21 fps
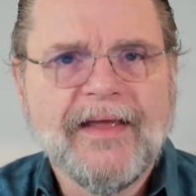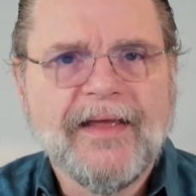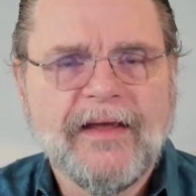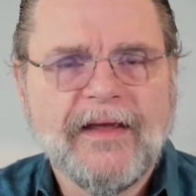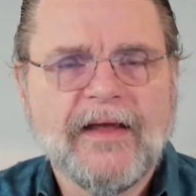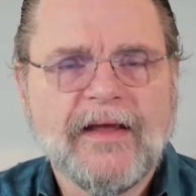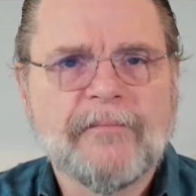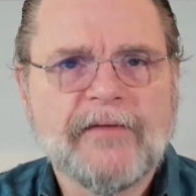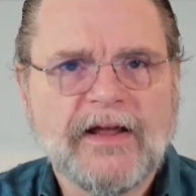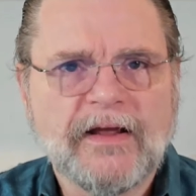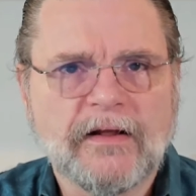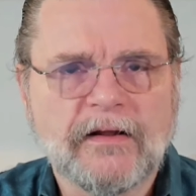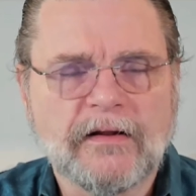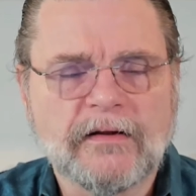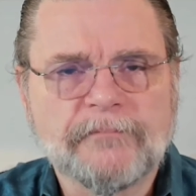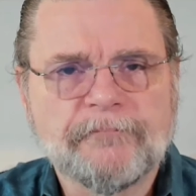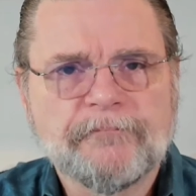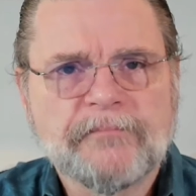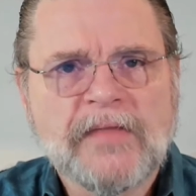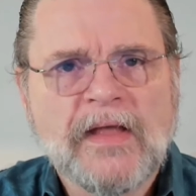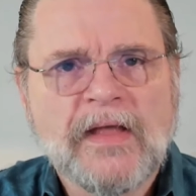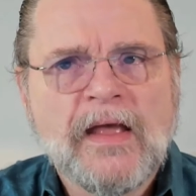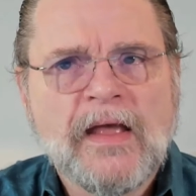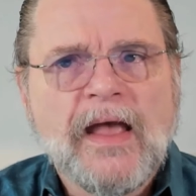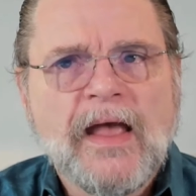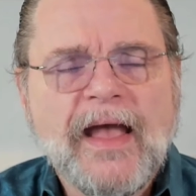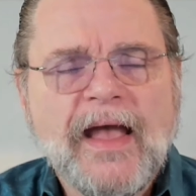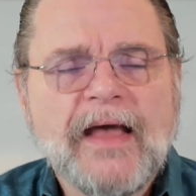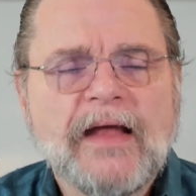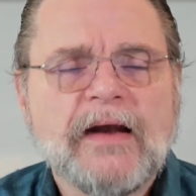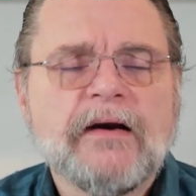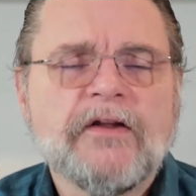ML,
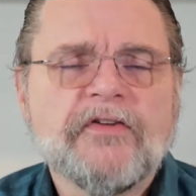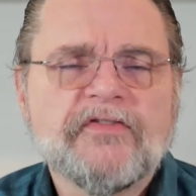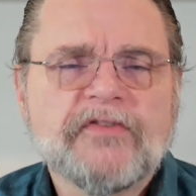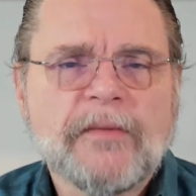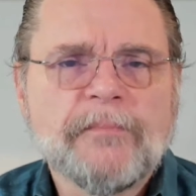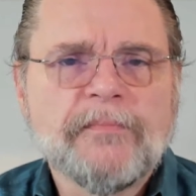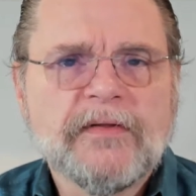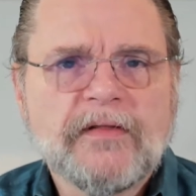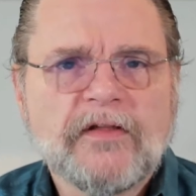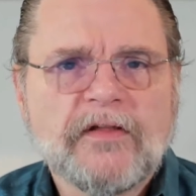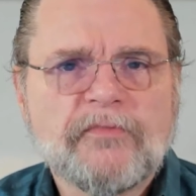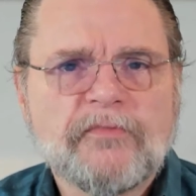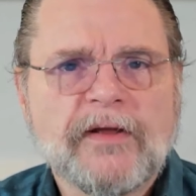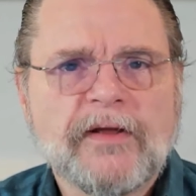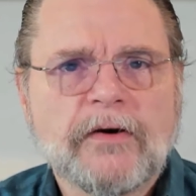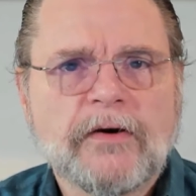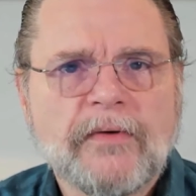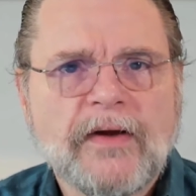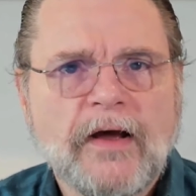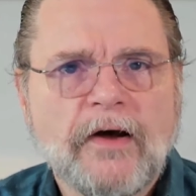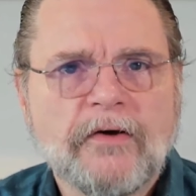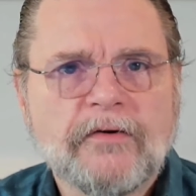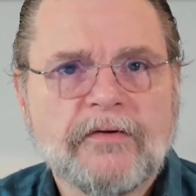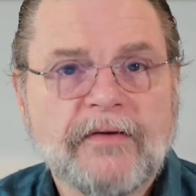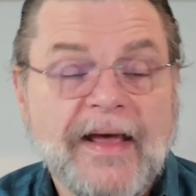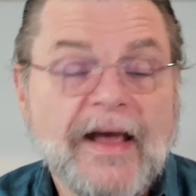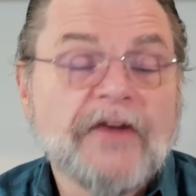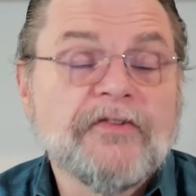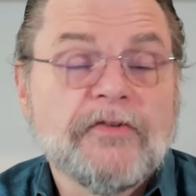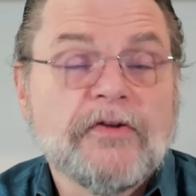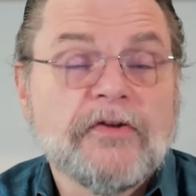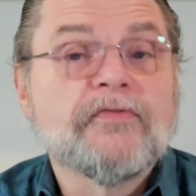and it is something that's been around
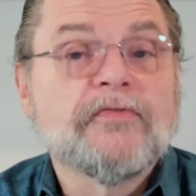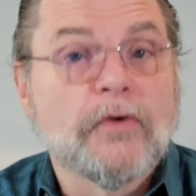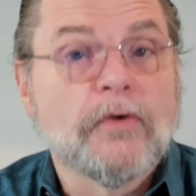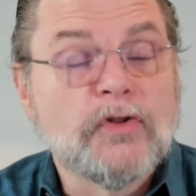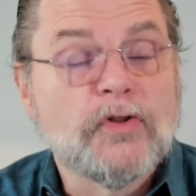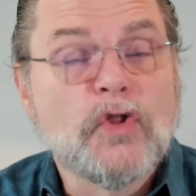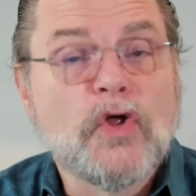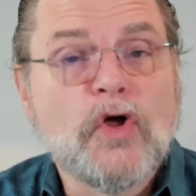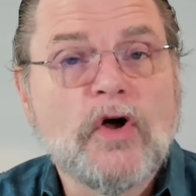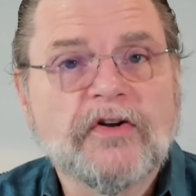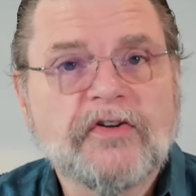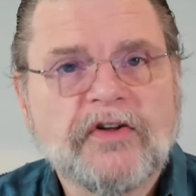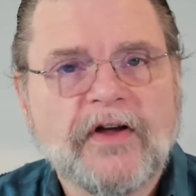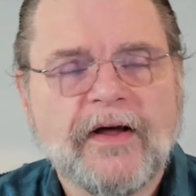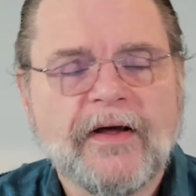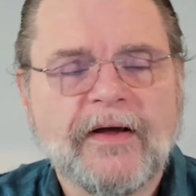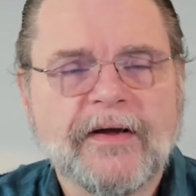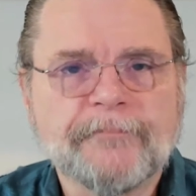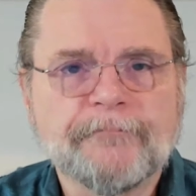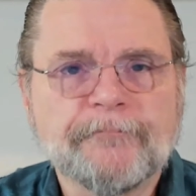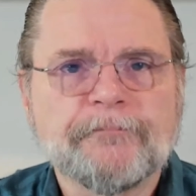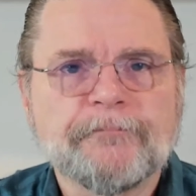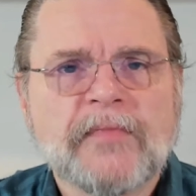actually for a long time.